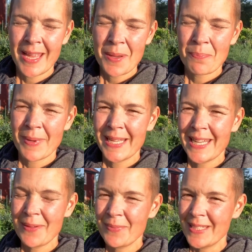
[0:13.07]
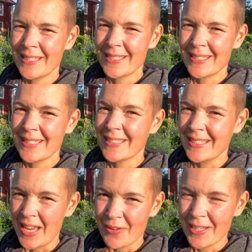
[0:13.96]
My name is
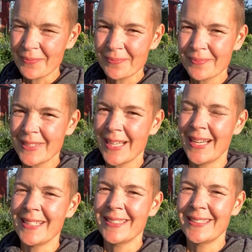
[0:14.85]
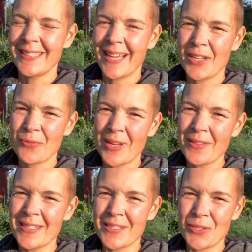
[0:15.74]
Sara, and I run
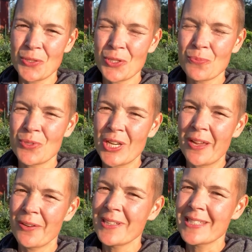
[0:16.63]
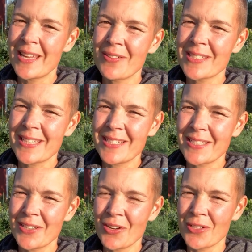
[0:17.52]
this YouTube channel, Sara's
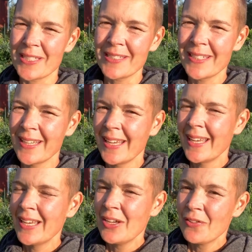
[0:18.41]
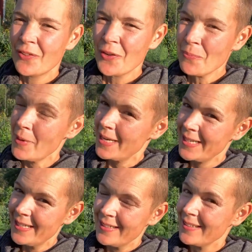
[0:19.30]
Kitchen Garden, from
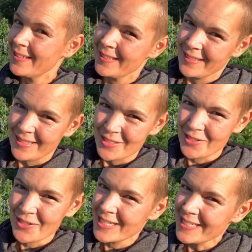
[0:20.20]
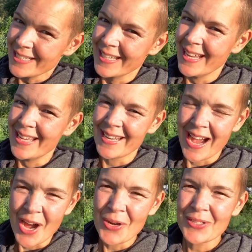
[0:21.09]
my kitchen garden and
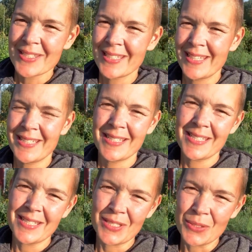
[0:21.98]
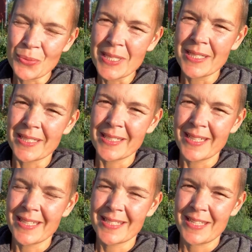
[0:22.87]
house in Sweden,
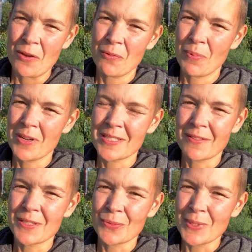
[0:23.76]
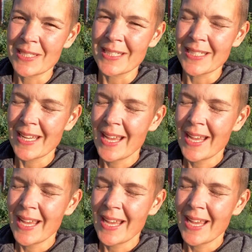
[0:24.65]
in south parts of Sweden.